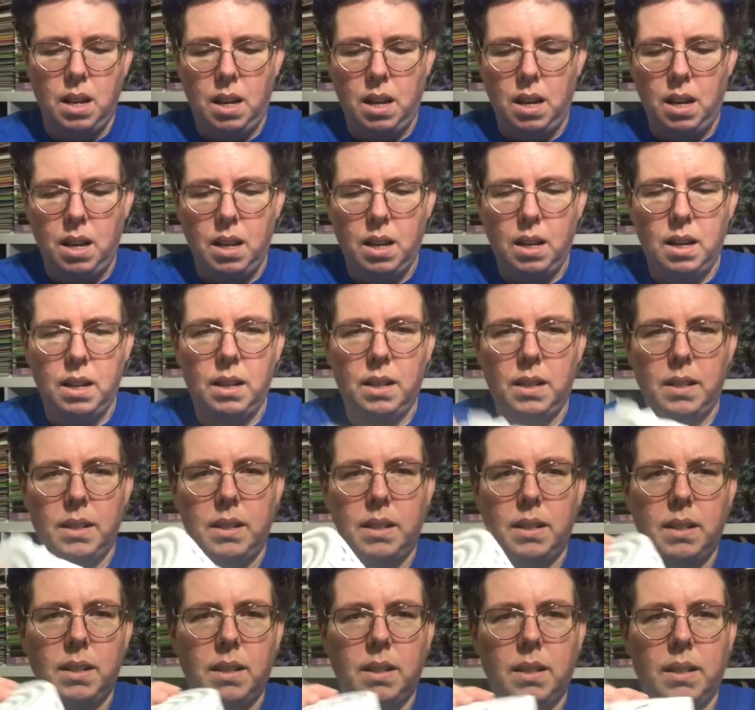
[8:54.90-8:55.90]

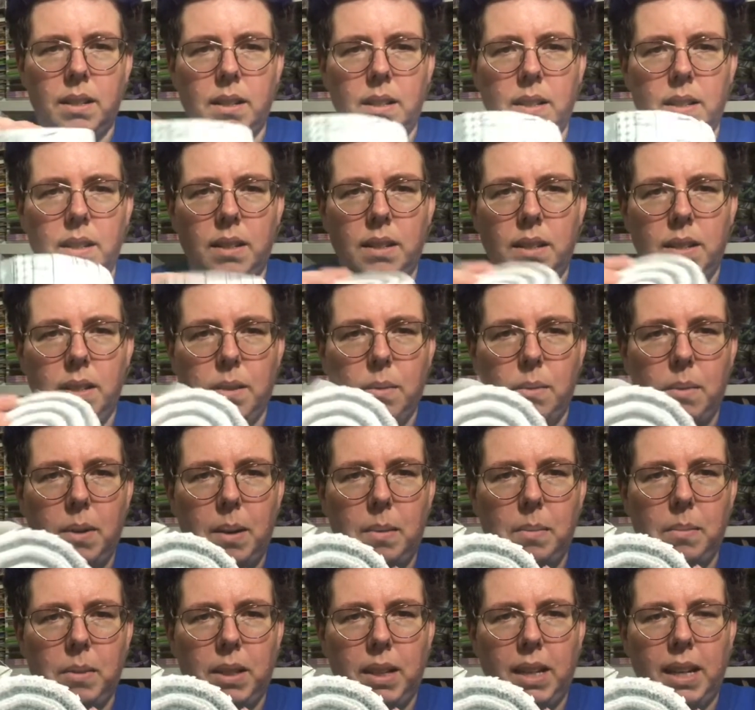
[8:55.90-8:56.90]
And this is what
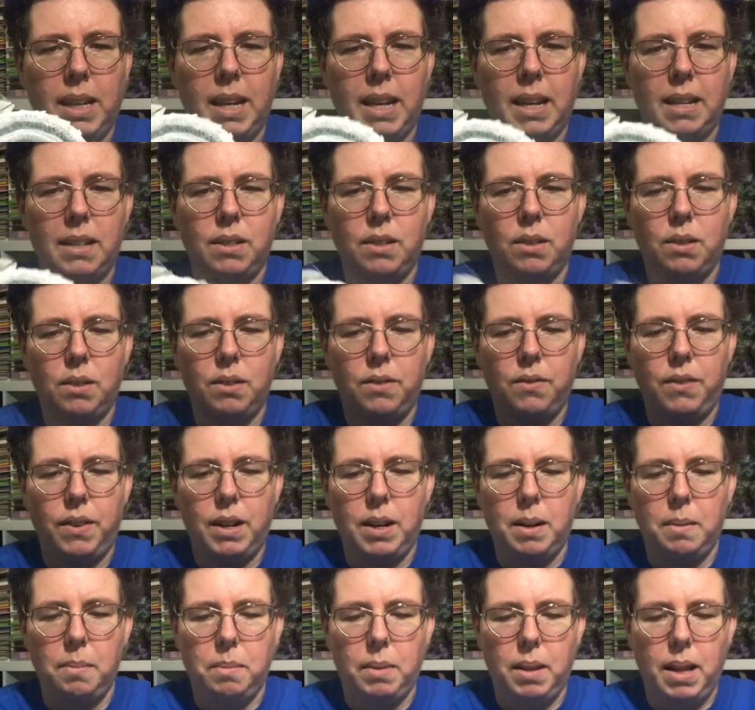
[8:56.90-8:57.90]
I'm looking at. So it's
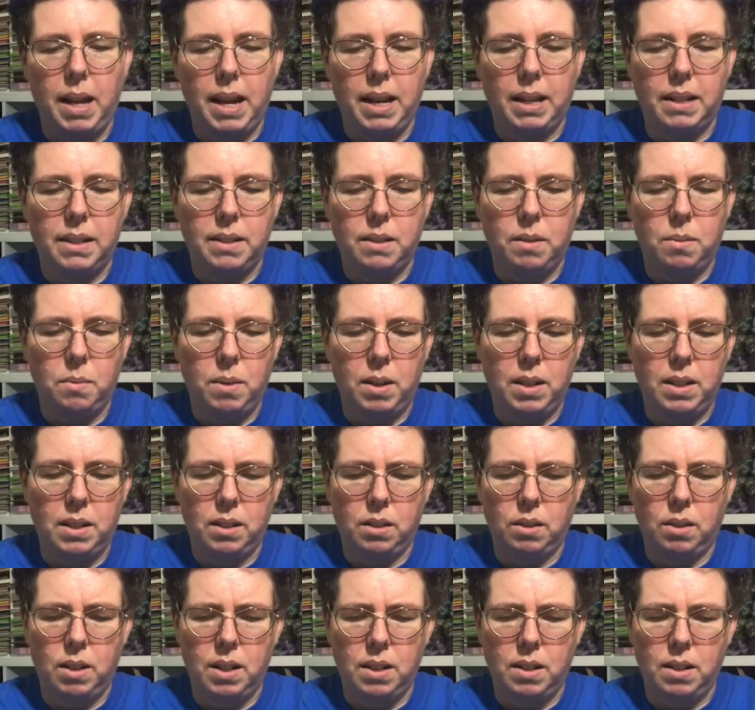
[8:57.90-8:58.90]
very blacks and whites
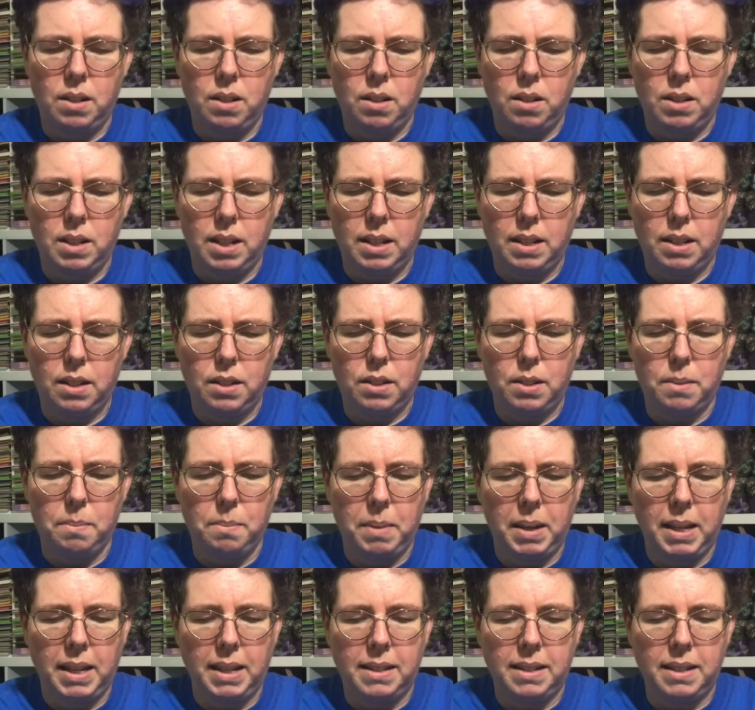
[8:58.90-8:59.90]
and grays. It looks like there's some
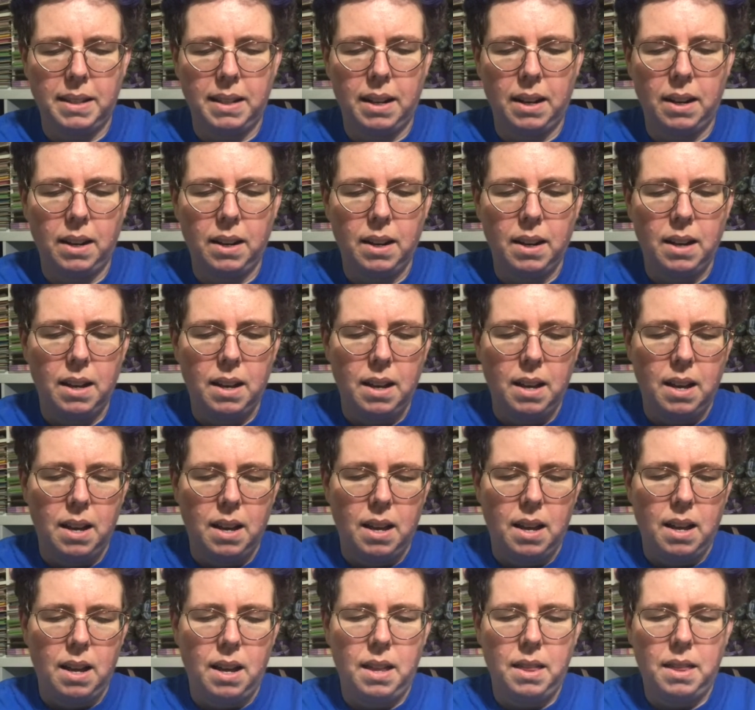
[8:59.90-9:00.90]
pinks in there.
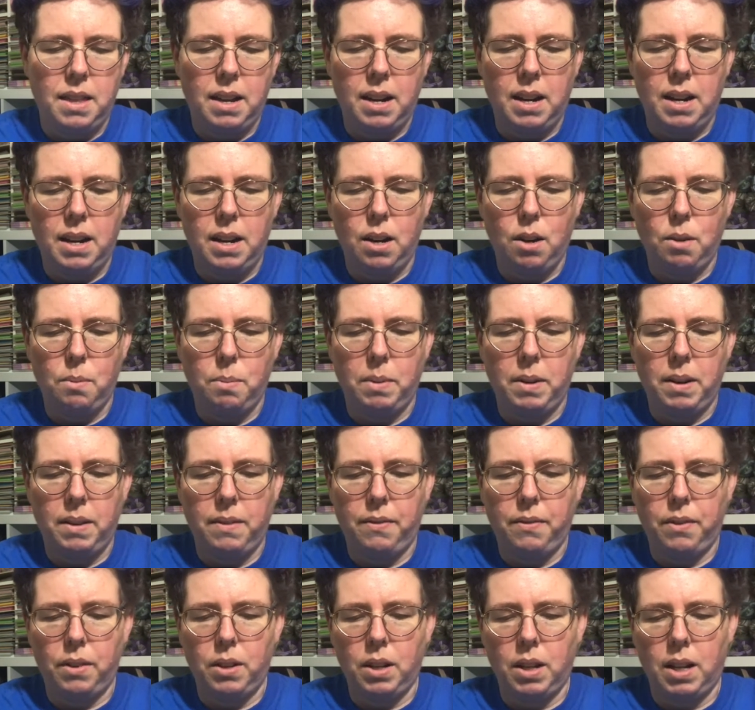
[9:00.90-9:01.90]
I thought I'd open it
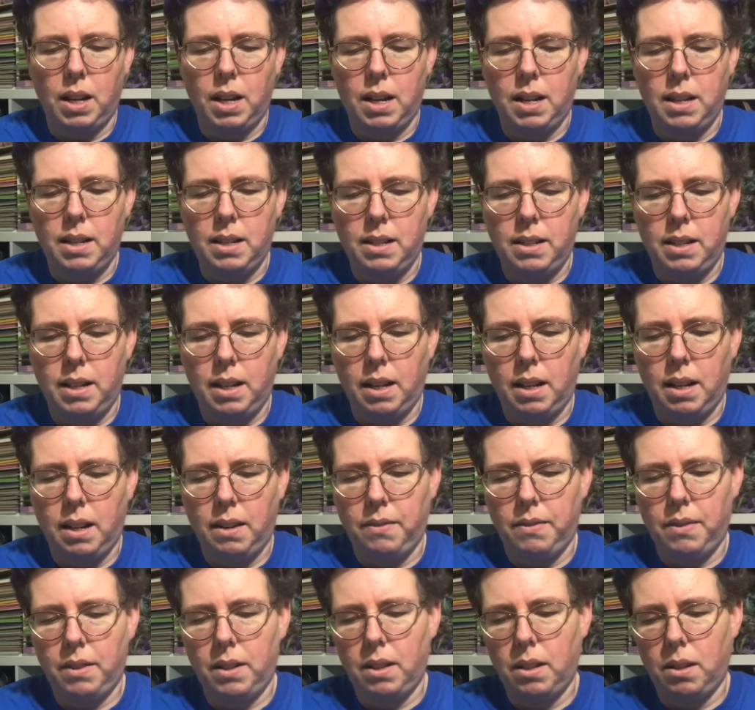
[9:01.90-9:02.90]
for you guys, take
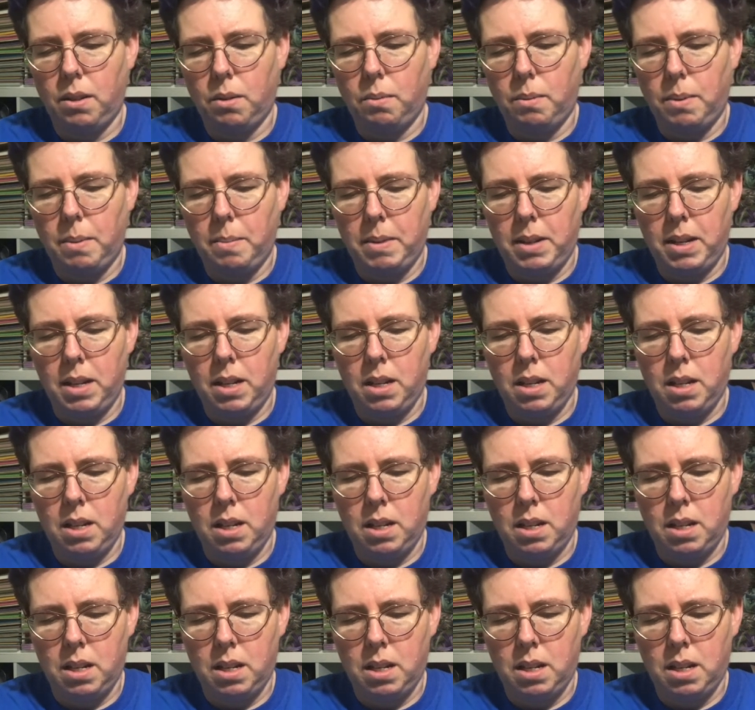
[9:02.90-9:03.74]
off the little ribbon